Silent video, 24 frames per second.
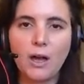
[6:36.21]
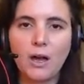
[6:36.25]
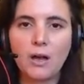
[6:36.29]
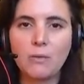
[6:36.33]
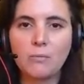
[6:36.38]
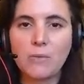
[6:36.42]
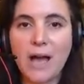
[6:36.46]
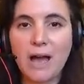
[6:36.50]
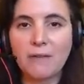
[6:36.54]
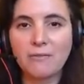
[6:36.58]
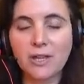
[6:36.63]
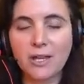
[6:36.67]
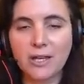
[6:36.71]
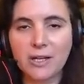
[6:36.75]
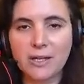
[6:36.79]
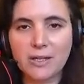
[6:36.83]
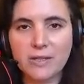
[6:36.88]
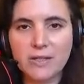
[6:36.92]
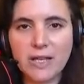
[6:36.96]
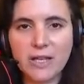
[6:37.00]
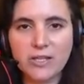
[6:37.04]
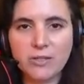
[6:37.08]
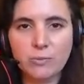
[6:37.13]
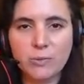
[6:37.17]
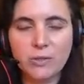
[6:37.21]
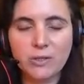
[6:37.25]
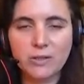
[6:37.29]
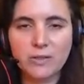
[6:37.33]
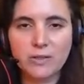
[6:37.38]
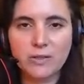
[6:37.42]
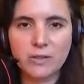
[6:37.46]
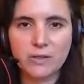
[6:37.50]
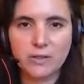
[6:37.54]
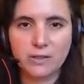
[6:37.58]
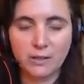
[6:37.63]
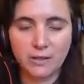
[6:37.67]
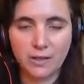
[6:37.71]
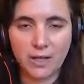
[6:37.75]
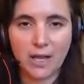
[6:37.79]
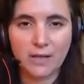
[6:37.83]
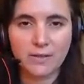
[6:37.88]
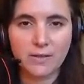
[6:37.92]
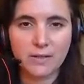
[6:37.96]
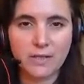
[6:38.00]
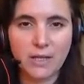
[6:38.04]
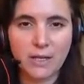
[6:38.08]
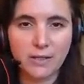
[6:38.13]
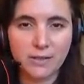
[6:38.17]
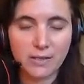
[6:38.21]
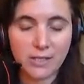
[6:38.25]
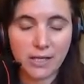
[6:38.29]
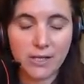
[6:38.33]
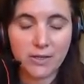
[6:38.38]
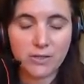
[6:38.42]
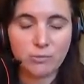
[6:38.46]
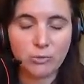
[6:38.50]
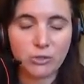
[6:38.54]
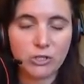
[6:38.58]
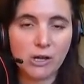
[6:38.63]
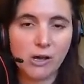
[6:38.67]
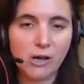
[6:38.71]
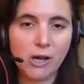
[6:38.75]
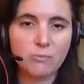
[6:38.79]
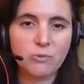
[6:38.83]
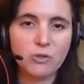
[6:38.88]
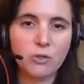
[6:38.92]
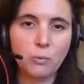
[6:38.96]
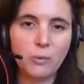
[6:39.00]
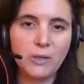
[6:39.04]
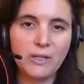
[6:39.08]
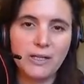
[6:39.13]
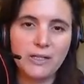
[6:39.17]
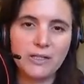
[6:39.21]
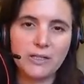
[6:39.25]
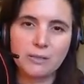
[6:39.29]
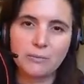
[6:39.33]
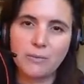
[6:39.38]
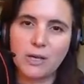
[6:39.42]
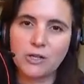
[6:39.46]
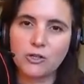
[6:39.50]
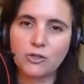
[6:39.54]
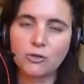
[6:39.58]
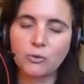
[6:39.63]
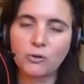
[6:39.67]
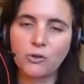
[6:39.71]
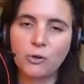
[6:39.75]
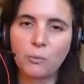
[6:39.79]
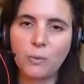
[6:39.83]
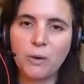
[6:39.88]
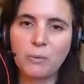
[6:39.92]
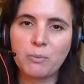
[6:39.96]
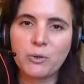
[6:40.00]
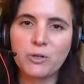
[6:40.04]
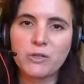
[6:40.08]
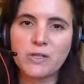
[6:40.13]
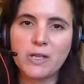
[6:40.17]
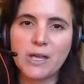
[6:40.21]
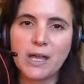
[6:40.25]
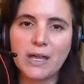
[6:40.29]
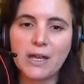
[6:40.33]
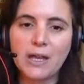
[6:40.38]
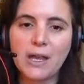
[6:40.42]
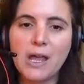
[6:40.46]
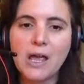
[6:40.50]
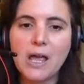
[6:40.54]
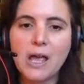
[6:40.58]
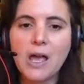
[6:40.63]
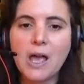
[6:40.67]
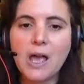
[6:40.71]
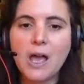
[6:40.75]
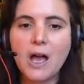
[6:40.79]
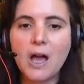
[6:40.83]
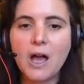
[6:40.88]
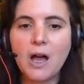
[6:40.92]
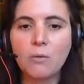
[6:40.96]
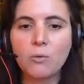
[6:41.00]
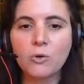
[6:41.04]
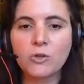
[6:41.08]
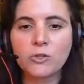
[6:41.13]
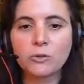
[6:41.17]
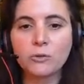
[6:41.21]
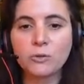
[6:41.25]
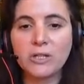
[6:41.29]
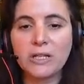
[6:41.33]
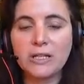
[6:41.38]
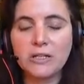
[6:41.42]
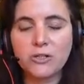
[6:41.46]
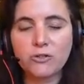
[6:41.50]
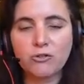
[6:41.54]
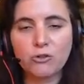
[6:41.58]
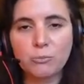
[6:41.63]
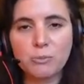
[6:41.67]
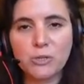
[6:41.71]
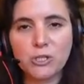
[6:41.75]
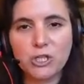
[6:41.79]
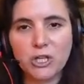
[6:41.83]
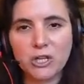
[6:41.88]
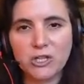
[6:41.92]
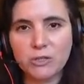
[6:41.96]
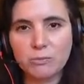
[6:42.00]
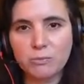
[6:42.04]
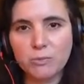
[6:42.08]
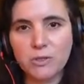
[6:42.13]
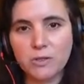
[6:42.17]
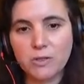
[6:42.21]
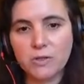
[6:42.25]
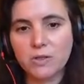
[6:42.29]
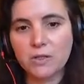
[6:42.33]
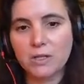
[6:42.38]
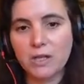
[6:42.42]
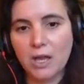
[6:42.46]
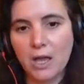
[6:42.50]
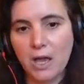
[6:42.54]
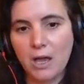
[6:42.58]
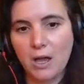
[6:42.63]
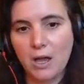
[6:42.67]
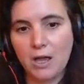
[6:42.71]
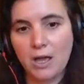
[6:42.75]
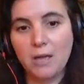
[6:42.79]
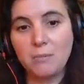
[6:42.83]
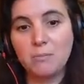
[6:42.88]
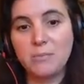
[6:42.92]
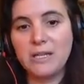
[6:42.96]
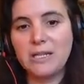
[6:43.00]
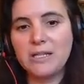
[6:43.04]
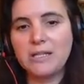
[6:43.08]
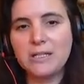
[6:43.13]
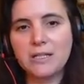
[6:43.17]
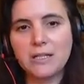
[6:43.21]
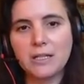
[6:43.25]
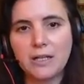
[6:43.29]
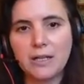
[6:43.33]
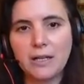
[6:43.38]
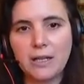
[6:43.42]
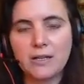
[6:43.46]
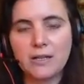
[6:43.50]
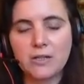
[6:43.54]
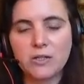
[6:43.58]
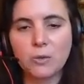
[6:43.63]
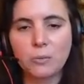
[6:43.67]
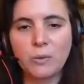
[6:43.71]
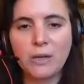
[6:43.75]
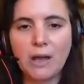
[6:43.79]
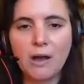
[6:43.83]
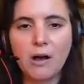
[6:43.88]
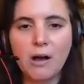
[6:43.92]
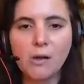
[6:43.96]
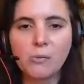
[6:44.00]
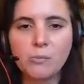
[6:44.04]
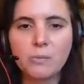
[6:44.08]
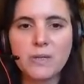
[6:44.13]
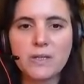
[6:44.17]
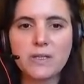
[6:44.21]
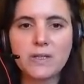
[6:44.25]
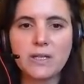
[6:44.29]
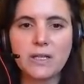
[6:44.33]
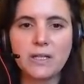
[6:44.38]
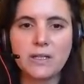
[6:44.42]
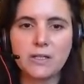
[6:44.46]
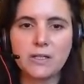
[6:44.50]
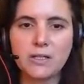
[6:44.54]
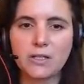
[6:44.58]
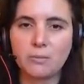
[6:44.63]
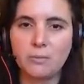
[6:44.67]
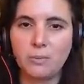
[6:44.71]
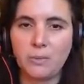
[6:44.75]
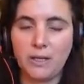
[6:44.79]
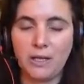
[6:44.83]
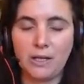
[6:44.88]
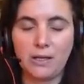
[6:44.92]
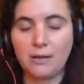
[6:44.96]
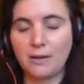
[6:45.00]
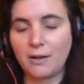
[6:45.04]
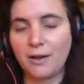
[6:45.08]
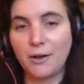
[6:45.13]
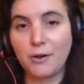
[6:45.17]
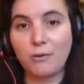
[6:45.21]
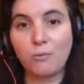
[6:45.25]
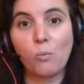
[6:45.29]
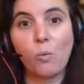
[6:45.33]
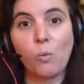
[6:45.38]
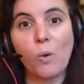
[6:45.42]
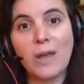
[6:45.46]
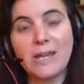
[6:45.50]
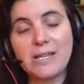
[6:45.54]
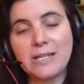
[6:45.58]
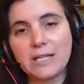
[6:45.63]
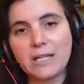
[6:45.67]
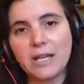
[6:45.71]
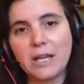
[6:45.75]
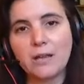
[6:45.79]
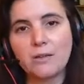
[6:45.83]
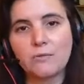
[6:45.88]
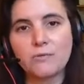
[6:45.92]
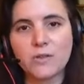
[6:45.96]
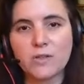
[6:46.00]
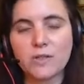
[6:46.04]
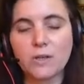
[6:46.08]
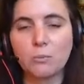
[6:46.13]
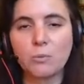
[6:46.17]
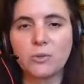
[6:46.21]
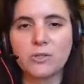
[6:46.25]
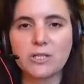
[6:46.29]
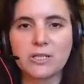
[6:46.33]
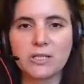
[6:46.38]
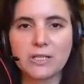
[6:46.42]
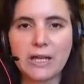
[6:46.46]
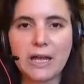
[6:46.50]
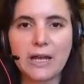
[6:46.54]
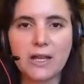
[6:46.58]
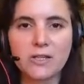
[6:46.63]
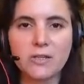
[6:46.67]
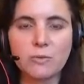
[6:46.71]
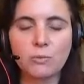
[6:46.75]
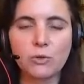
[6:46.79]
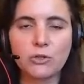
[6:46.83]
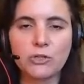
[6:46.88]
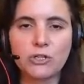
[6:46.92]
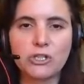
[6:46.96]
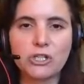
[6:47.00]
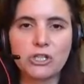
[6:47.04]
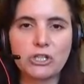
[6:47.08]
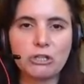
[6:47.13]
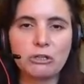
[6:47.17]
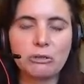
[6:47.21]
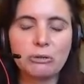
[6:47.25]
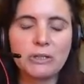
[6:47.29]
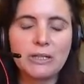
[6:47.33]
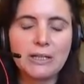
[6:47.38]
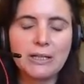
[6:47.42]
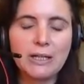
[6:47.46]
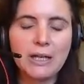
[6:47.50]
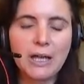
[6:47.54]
Having an assessment can take some time. So we need to make sure that we're putting in what's called interim adjustments immediately. So we can't be seen to be kind of waiting for someone to tell us what to do.